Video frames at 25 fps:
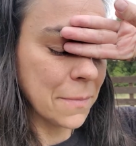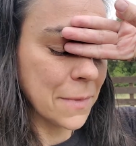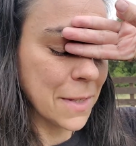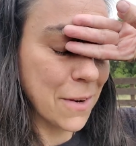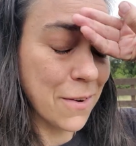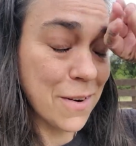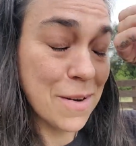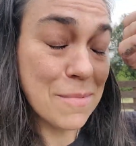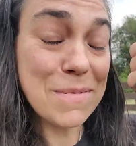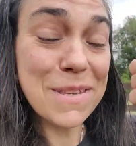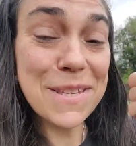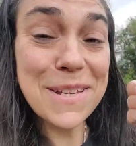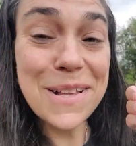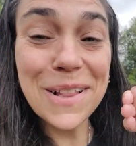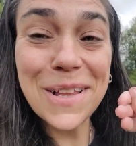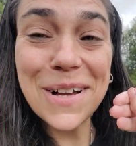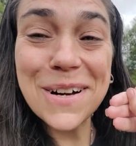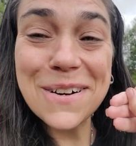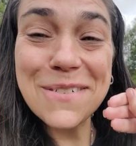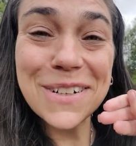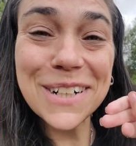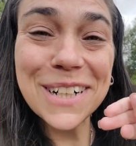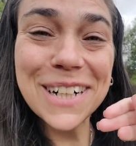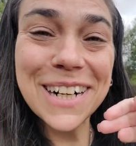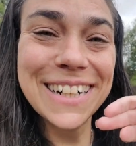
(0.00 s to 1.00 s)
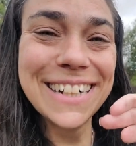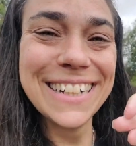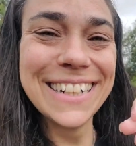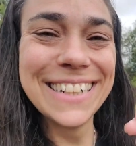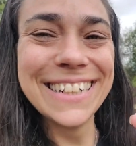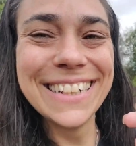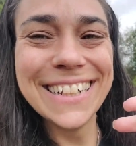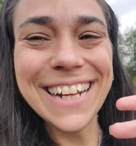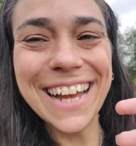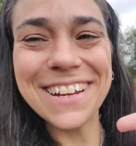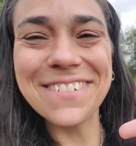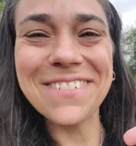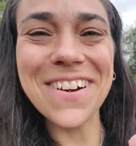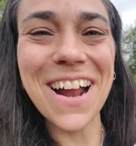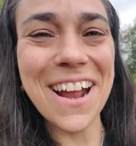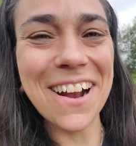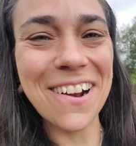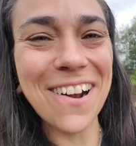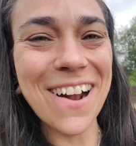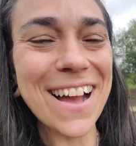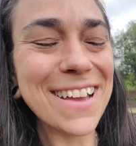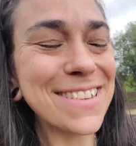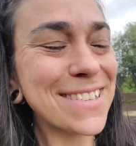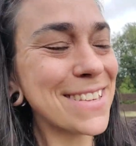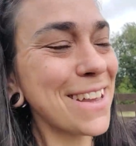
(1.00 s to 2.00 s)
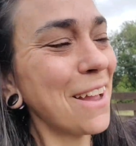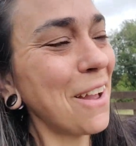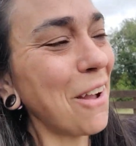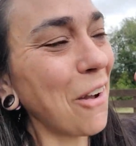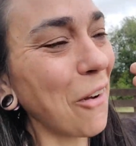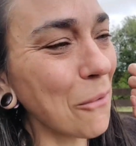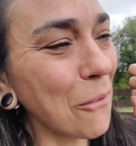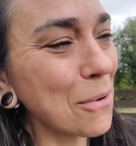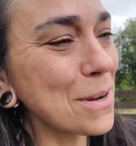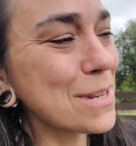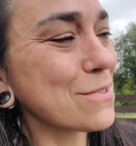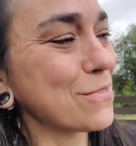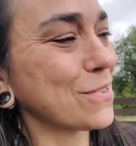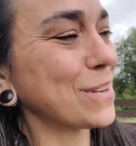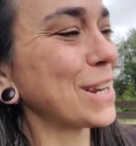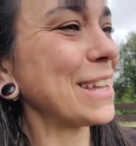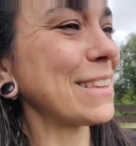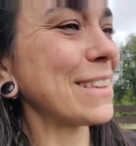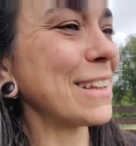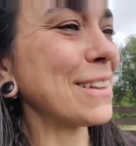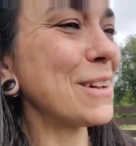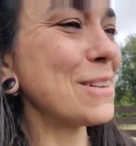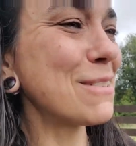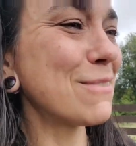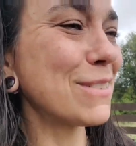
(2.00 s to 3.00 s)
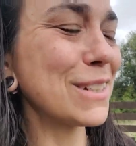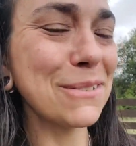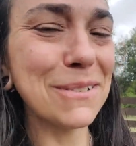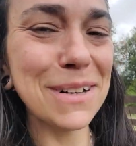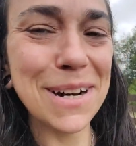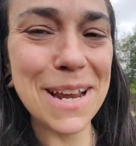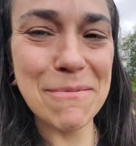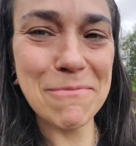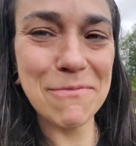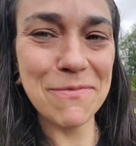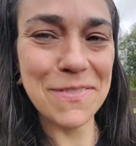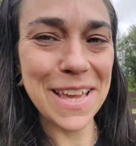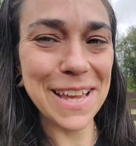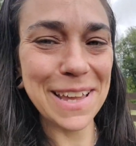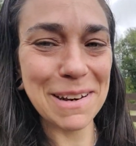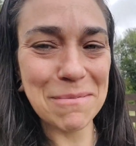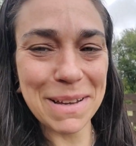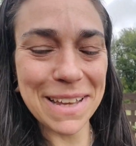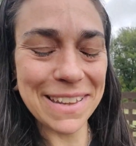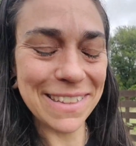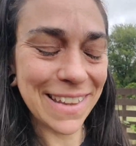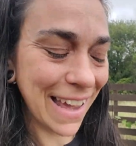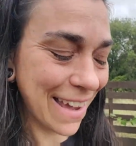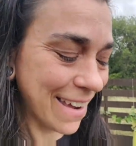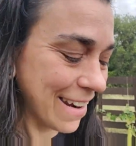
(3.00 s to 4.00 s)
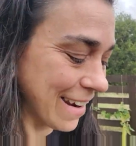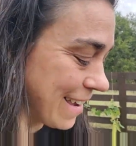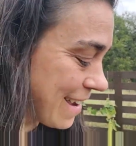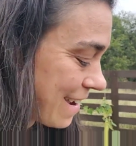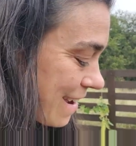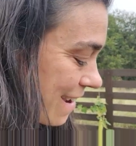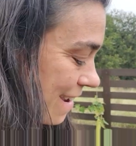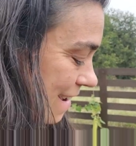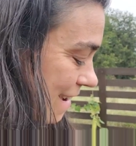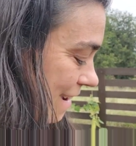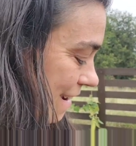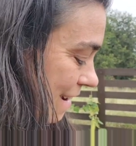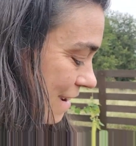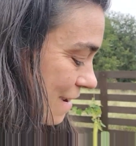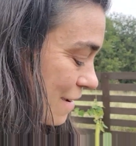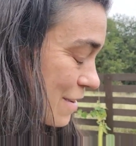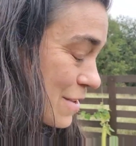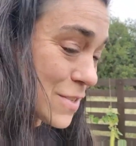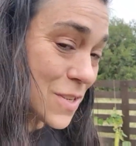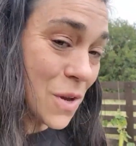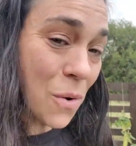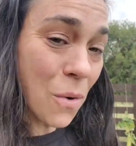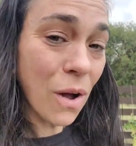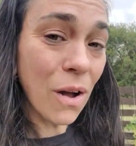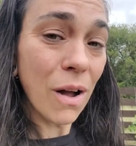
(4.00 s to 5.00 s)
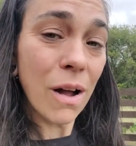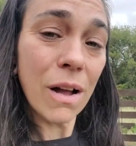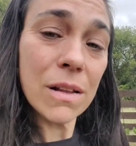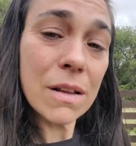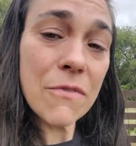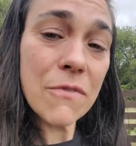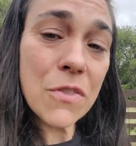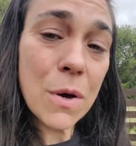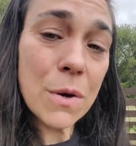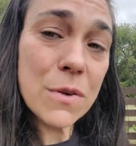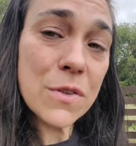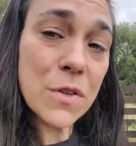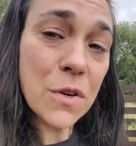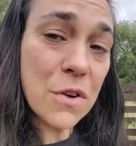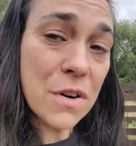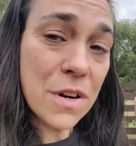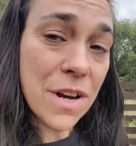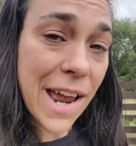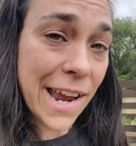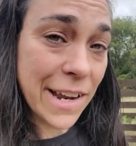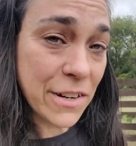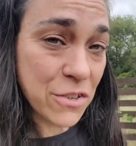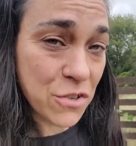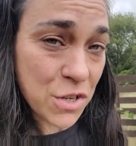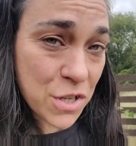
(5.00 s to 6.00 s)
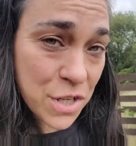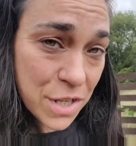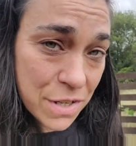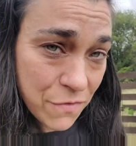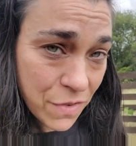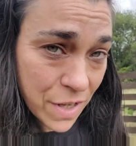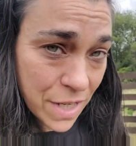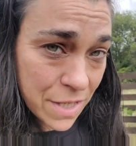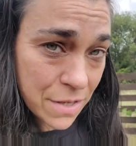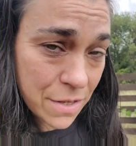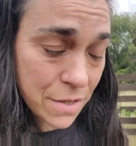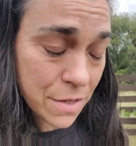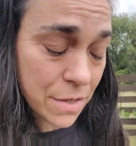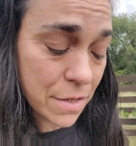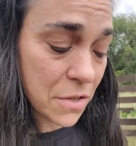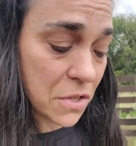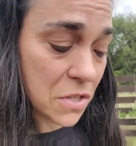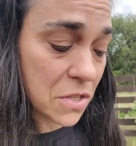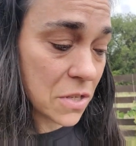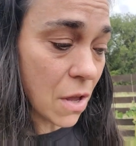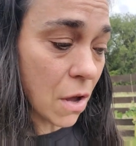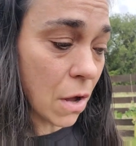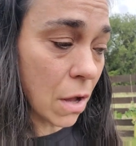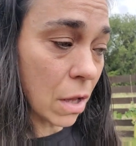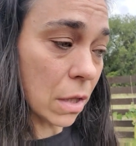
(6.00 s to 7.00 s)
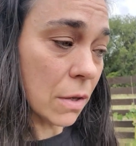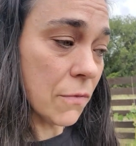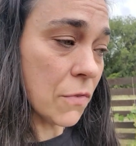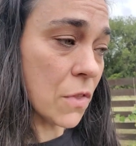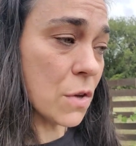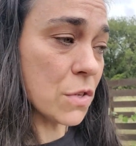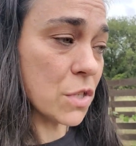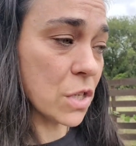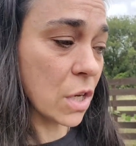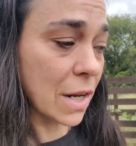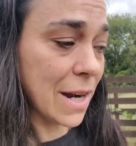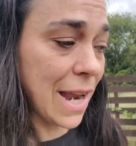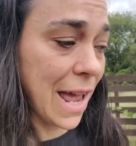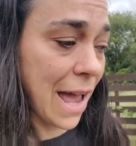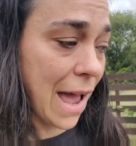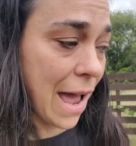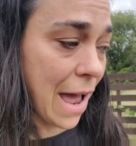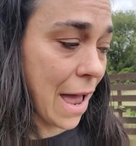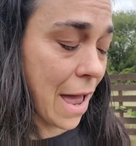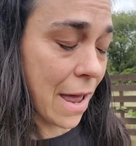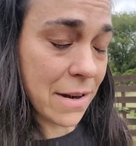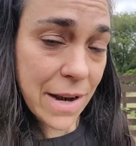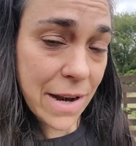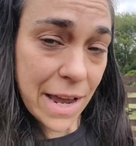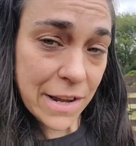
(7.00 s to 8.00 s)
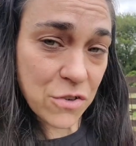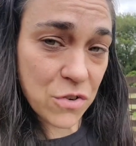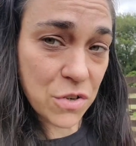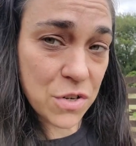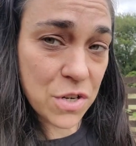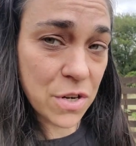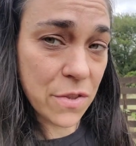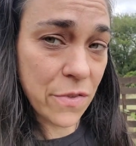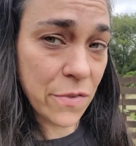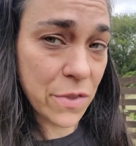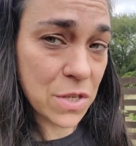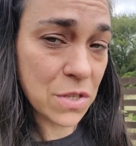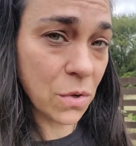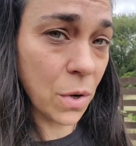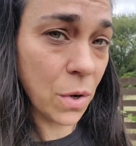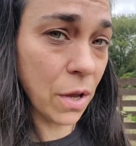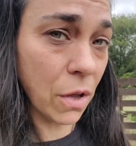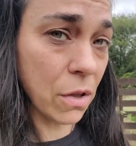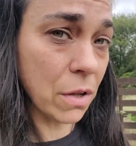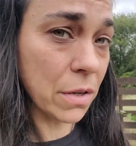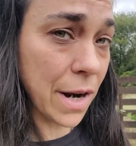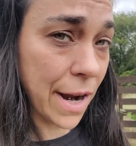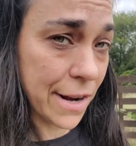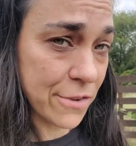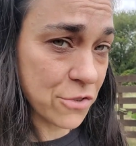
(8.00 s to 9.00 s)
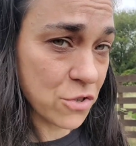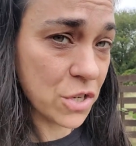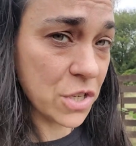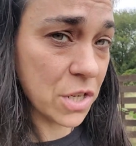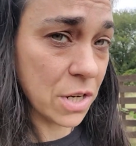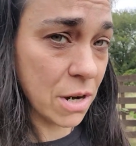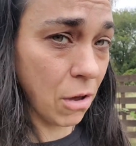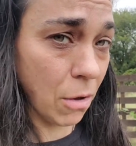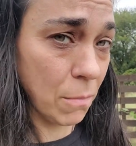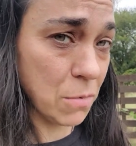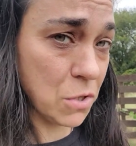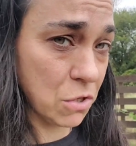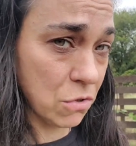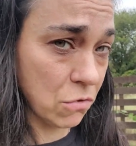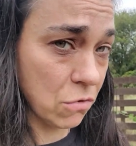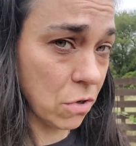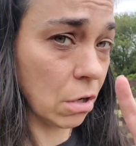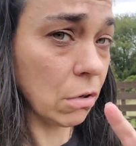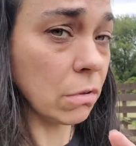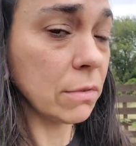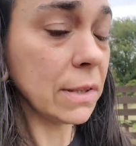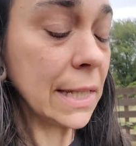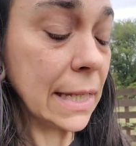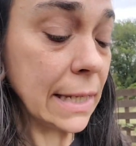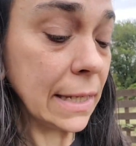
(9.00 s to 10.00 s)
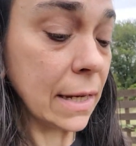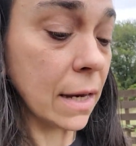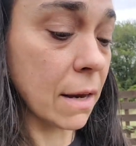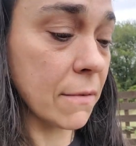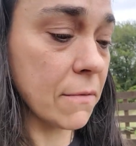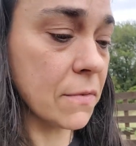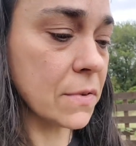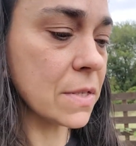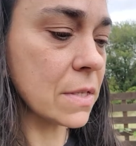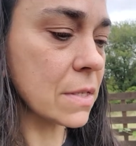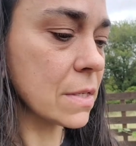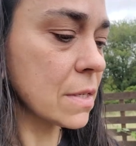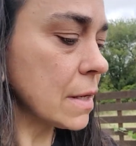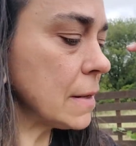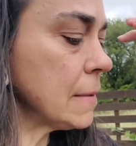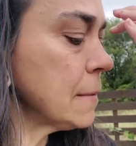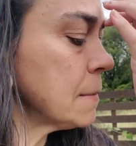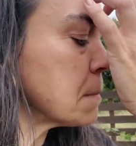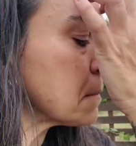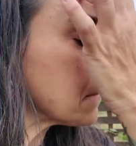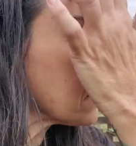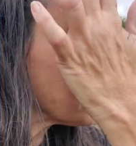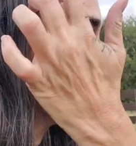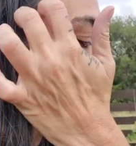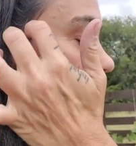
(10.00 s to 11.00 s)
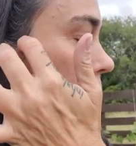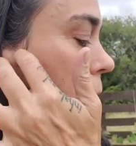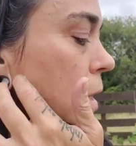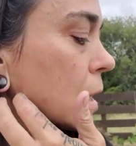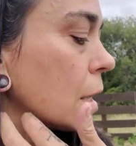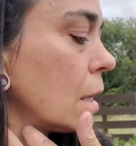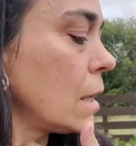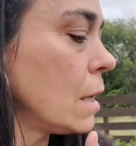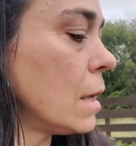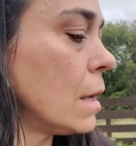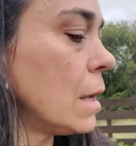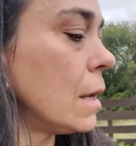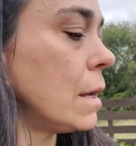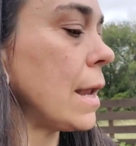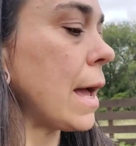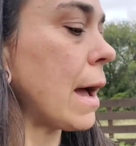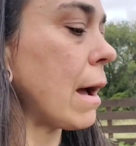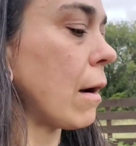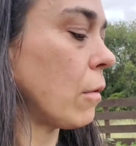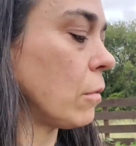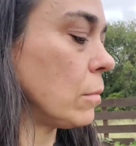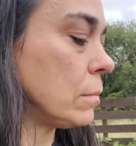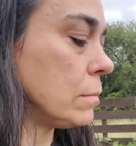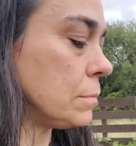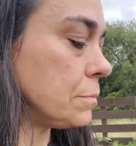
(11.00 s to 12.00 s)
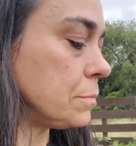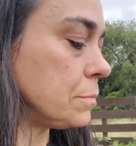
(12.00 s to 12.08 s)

crimson clover, and ryegrass. I always forget the clover when I'm thinking about that. So all of those are nitrogen fixers. All of those are going to add nitrogen to the soil. Nitrogen helps you grow leaves. Now,